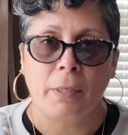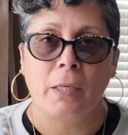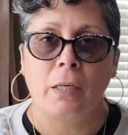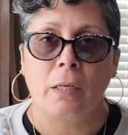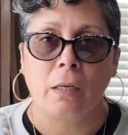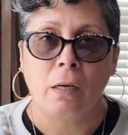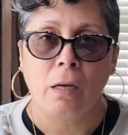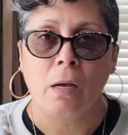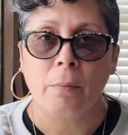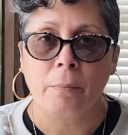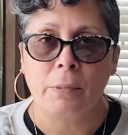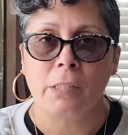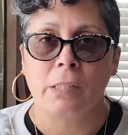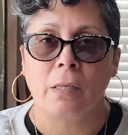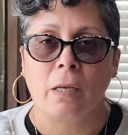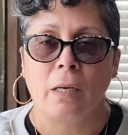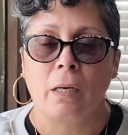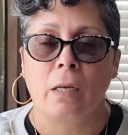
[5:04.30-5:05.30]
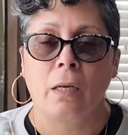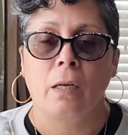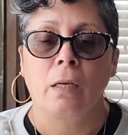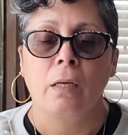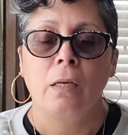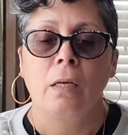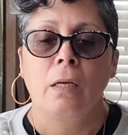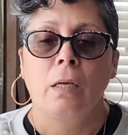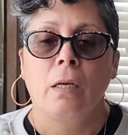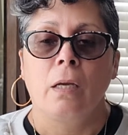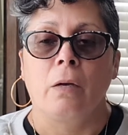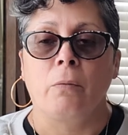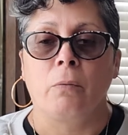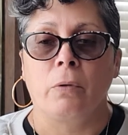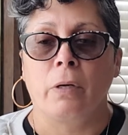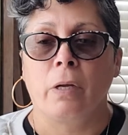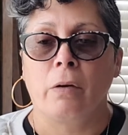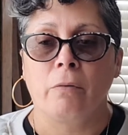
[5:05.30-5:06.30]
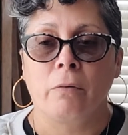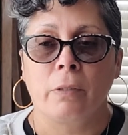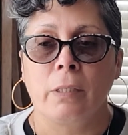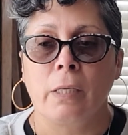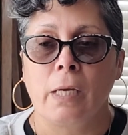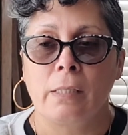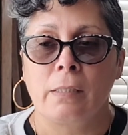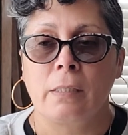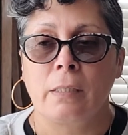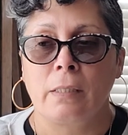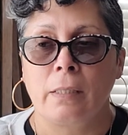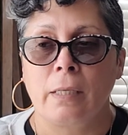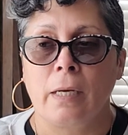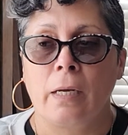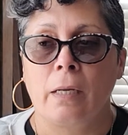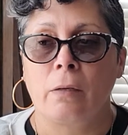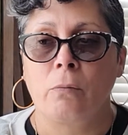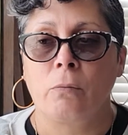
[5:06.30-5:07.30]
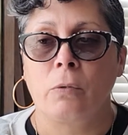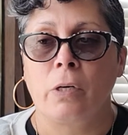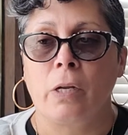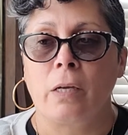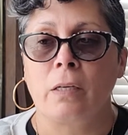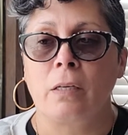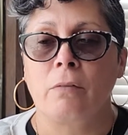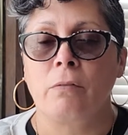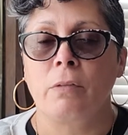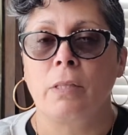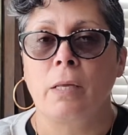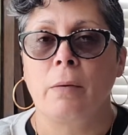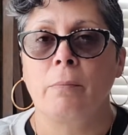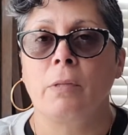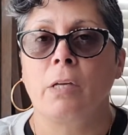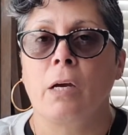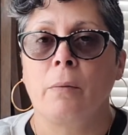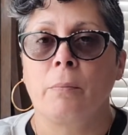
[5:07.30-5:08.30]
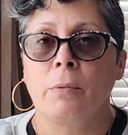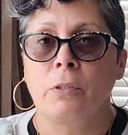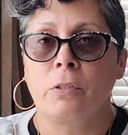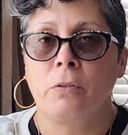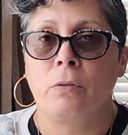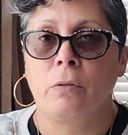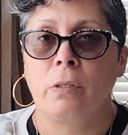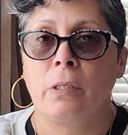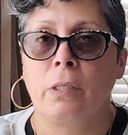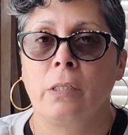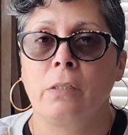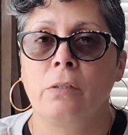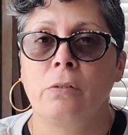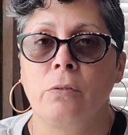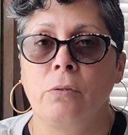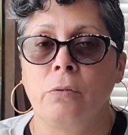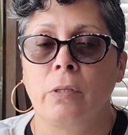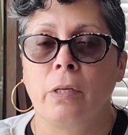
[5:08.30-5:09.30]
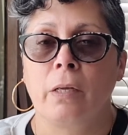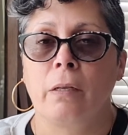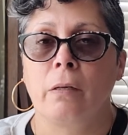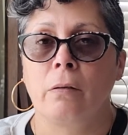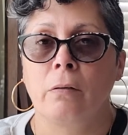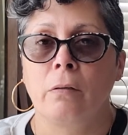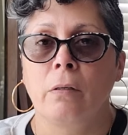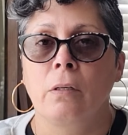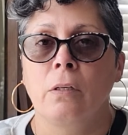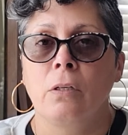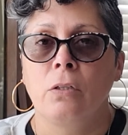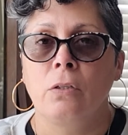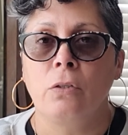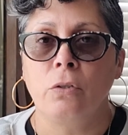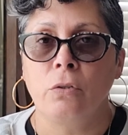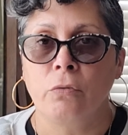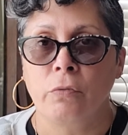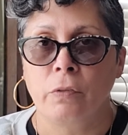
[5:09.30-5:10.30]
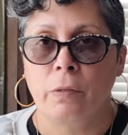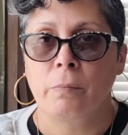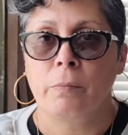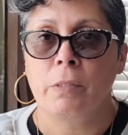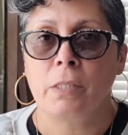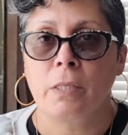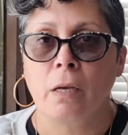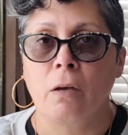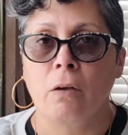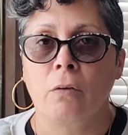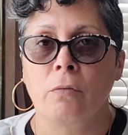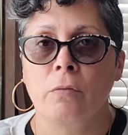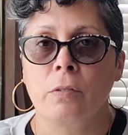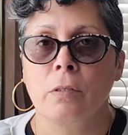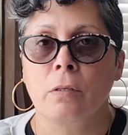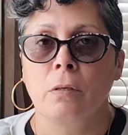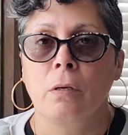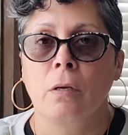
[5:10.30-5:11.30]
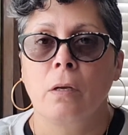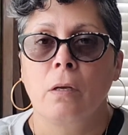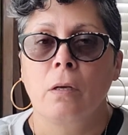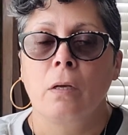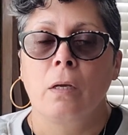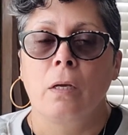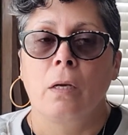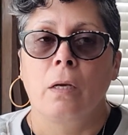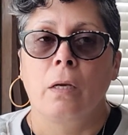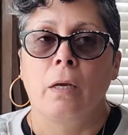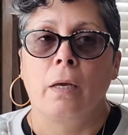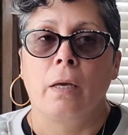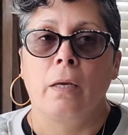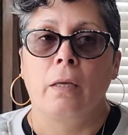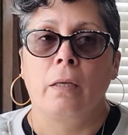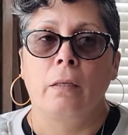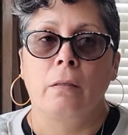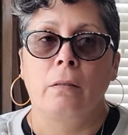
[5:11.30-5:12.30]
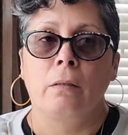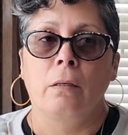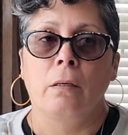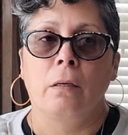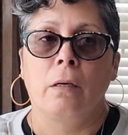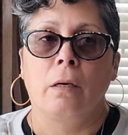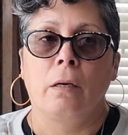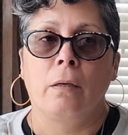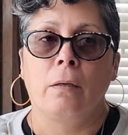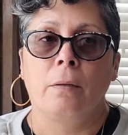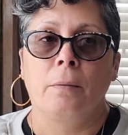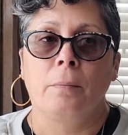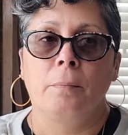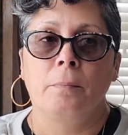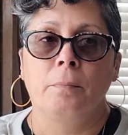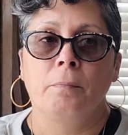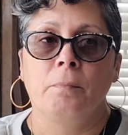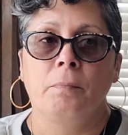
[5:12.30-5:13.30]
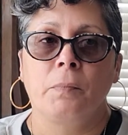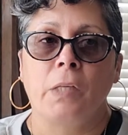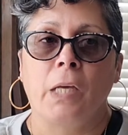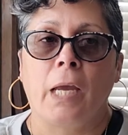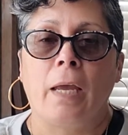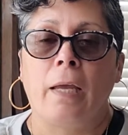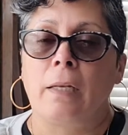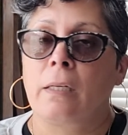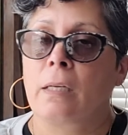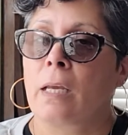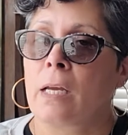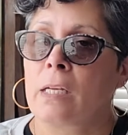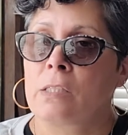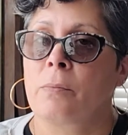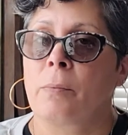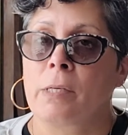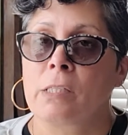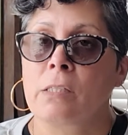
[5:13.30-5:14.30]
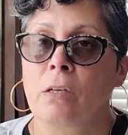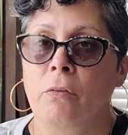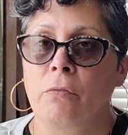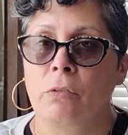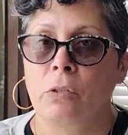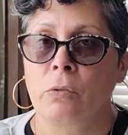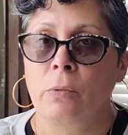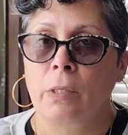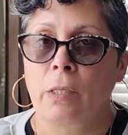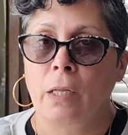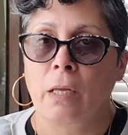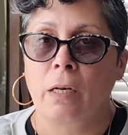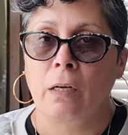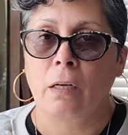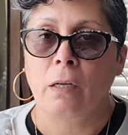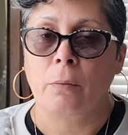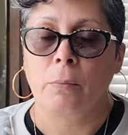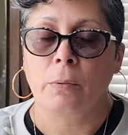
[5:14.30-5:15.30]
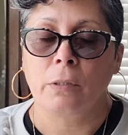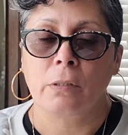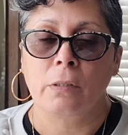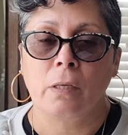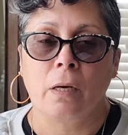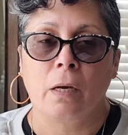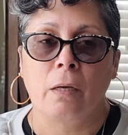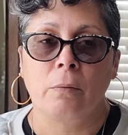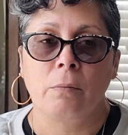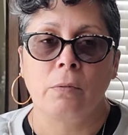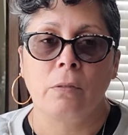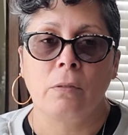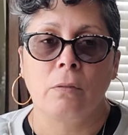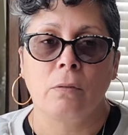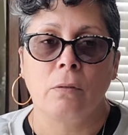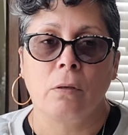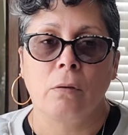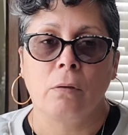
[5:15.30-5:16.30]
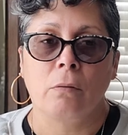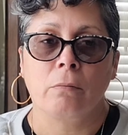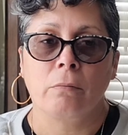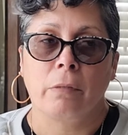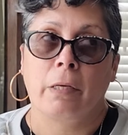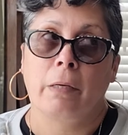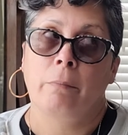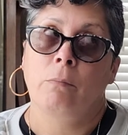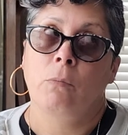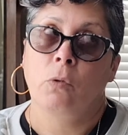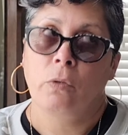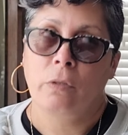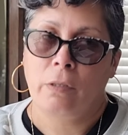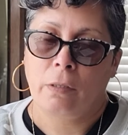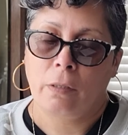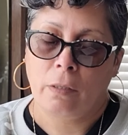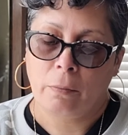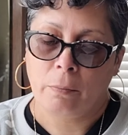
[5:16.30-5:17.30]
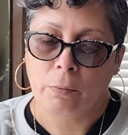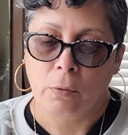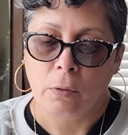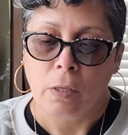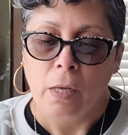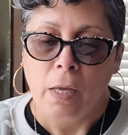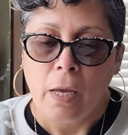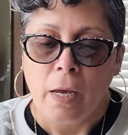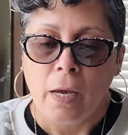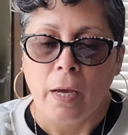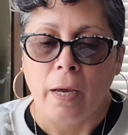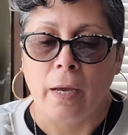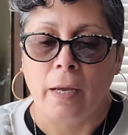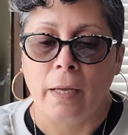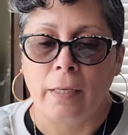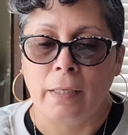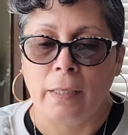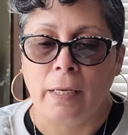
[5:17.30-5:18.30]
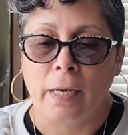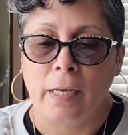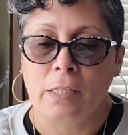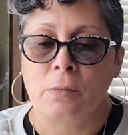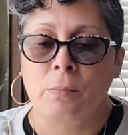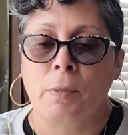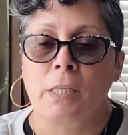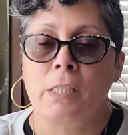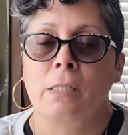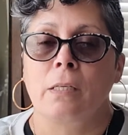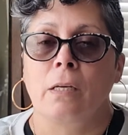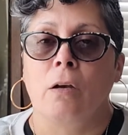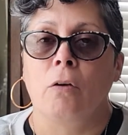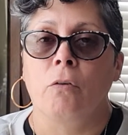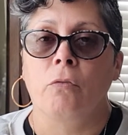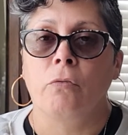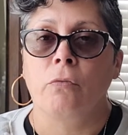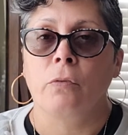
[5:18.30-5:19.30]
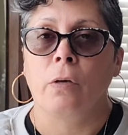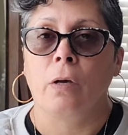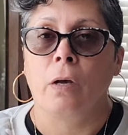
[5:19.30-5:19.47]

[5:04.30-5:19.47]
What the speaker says: in and compensating, and we're not realizing that we're not giving them the opportunity to then do for themselves. And I had to catch myself doing that a couple of times, or not more than a couple. I had to catch myself